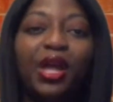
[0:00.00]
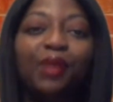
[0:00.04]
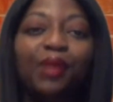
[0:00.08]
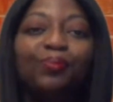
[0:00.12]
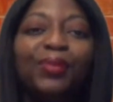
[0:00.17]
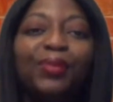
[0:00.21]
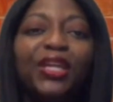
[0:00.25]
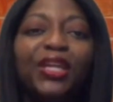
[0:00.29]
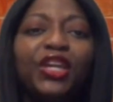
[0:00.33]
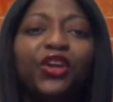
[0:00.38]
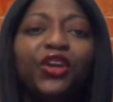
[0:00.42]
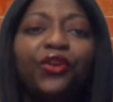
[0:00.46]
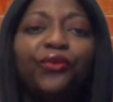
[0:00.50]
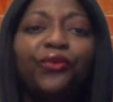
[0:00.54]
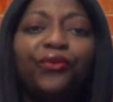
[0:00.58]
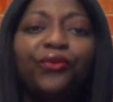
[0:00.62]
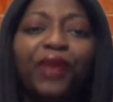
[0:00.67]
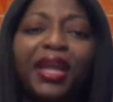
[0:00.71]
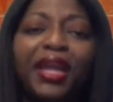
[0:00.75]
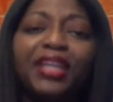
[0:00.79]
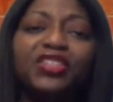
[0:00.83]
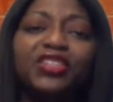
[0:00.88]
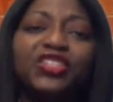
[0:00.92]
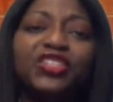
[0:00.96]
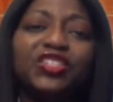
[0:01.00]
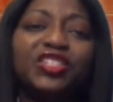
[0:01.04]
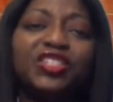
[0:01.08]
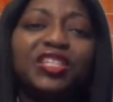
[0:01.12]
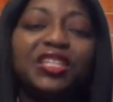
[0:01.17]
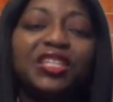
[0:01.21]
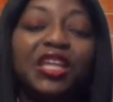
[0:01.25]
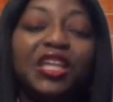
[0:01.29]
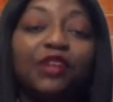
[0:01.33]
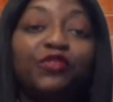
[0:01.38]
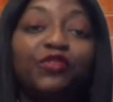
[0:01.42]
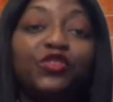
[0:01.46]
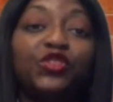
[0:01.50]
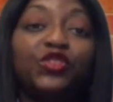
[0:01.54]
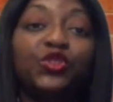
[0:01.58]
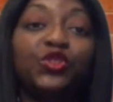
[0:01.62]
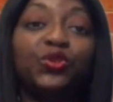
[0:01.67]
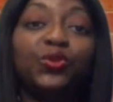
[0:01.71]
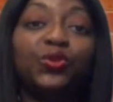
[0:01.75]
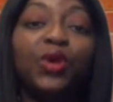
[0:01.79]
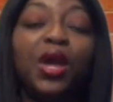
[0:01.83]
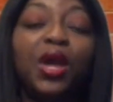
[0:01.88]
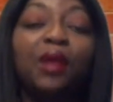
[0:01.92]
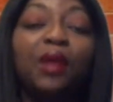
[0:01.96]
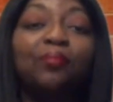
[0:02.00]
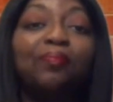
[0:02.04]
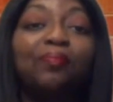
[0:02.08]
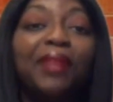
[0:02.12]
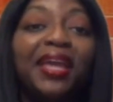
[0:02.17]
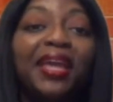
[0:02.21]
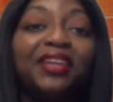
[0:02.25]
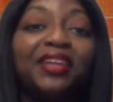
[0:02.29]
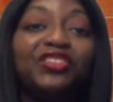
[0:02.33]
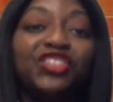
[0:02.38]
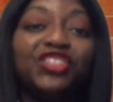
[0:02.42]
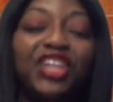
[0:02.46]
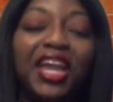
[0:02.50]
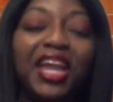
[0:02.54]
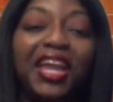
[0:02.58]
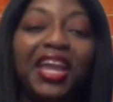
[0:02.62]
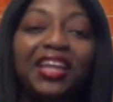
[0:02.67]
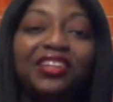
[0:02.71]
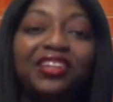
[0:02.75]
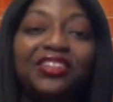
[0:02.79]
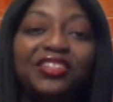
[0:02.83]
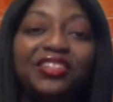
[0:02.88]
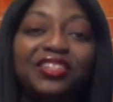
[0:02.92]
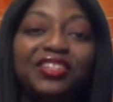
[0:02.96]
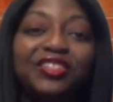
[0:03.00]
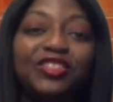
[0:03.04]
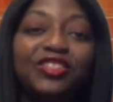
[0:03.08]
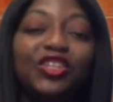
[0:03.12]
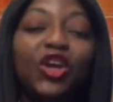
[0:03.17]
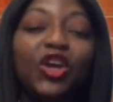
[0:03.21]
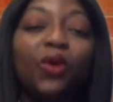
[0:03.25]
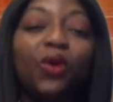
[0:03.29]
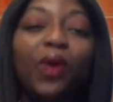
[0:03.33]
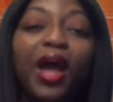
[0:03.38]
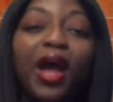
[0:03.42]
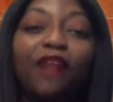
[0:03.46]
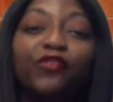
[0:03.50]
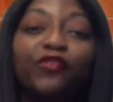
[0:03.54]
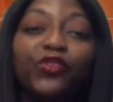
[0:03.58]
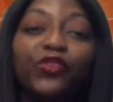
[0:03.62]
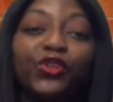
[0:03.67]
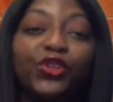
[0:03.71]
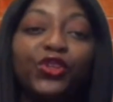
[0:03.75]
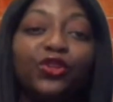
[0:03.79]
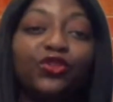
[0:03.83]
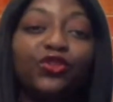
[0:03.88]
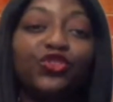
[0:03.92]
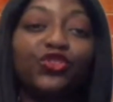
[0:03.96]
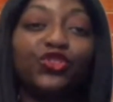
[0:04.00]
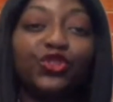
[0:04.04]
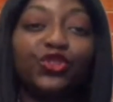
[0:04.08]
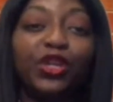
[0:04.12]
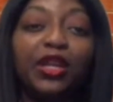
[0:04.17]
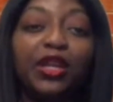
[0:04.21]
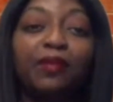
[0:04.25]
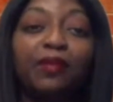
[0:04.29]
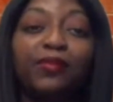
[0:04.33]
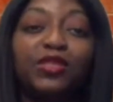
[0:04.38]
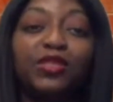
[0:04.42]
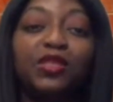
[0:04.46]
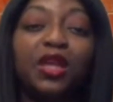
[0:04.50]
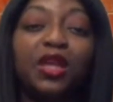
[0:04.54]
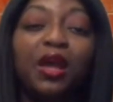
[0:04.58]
Be courageous enough to make changes. Go after your dreams.